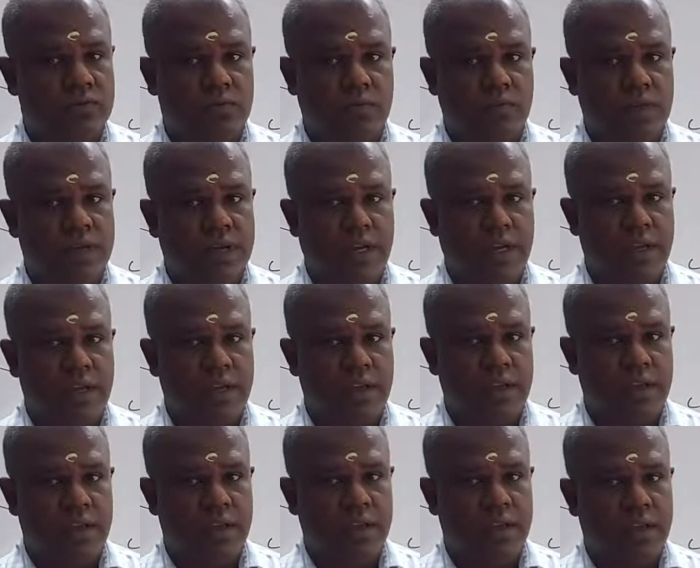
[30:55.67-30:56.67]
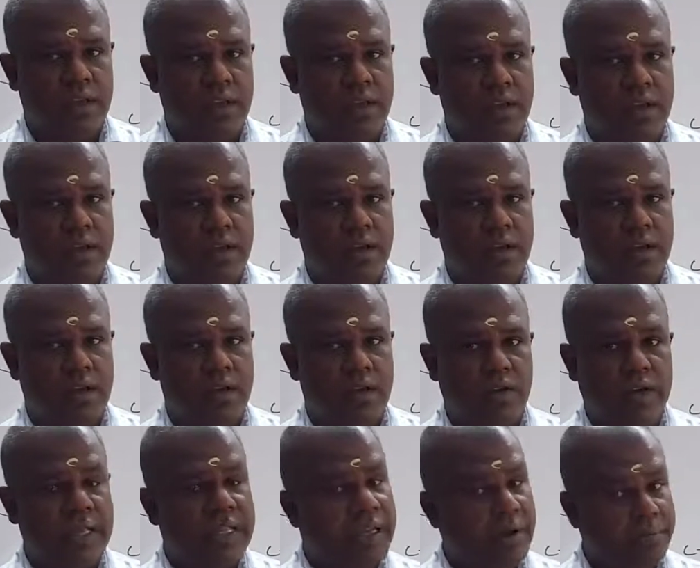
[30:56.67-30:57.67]
Agree.
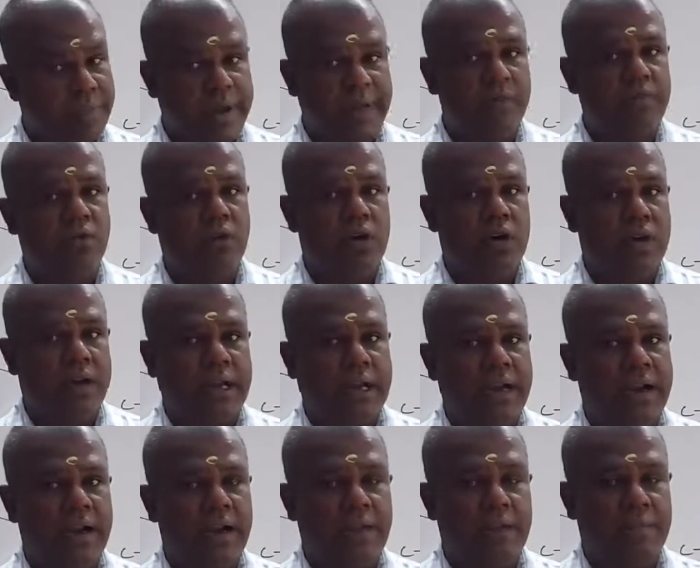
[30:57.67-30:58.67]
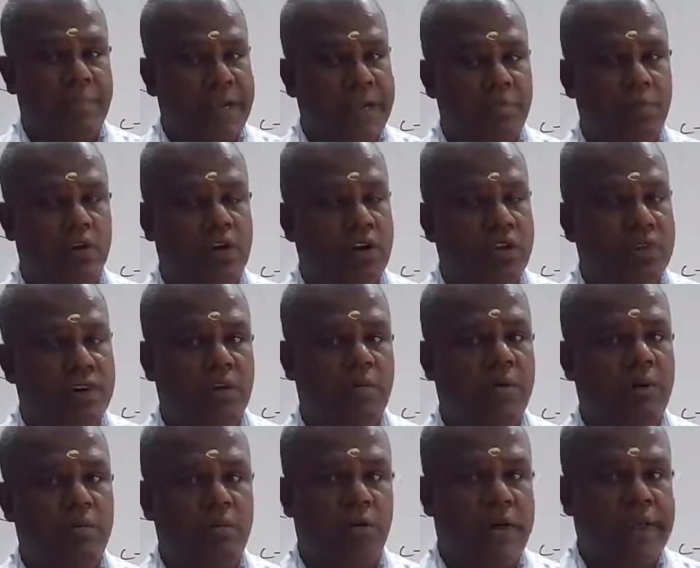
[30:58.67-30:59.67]
Okay, then pi bond directly, pi bond of
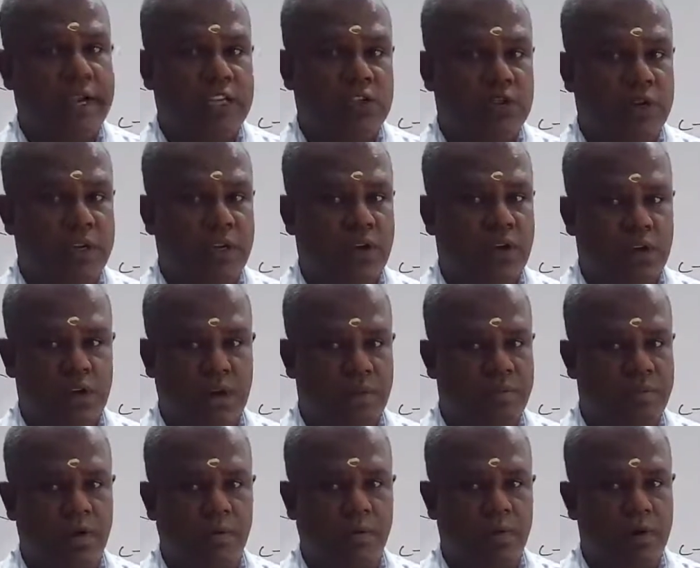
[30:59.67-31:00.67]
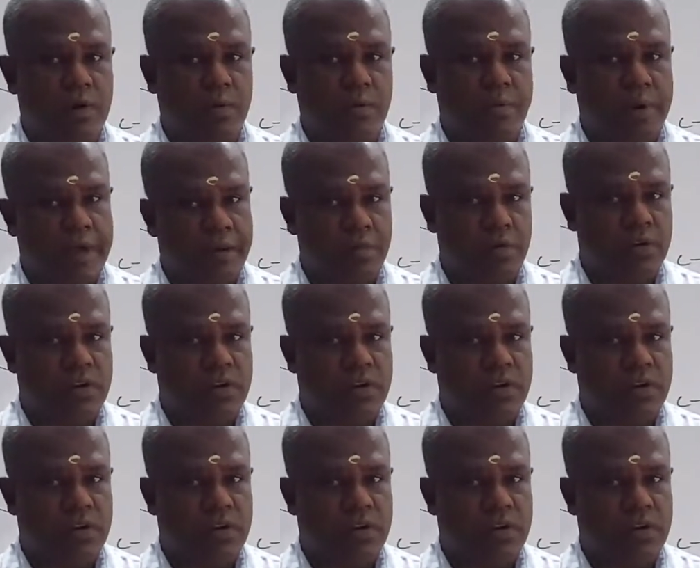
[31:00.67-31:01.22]
double bond actually, not triple bond, pi bond